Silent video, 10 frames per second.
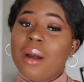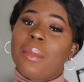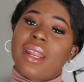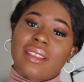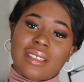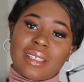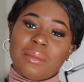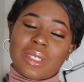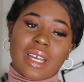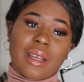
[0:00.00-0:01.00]
But at the
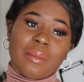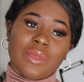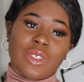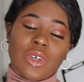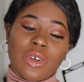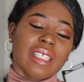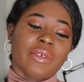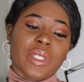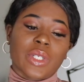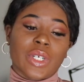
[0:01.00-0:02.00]
same time, you know, live
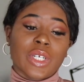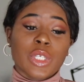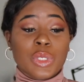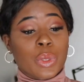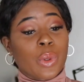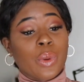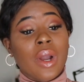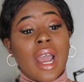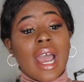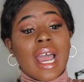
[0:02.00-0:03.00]
and learn. So
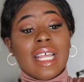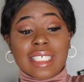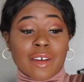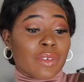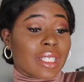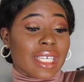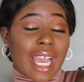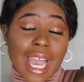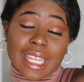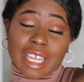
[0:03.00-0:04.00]
definitely
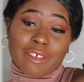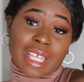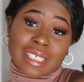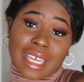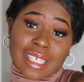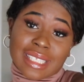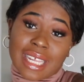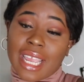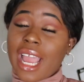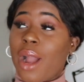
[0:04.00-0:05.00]
I like Valentine's
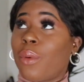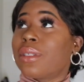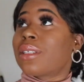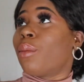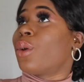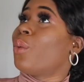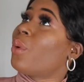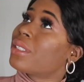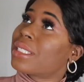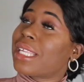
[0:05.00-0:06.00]
Day. I want someone who
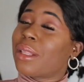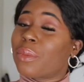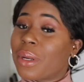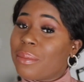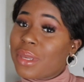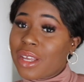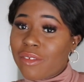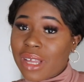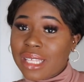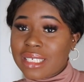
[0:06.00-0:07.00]
wants to celebrate me on
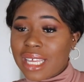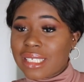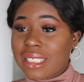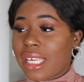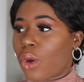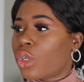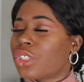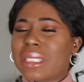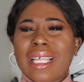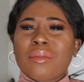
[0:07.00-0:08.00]
Valentine's Day, or
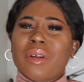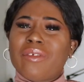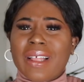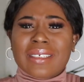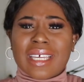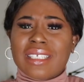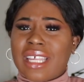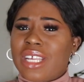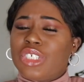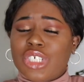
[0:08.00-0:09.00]
just celebrate Valentine's Day
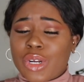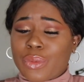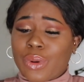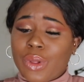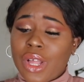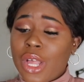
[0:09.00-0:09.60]
in general.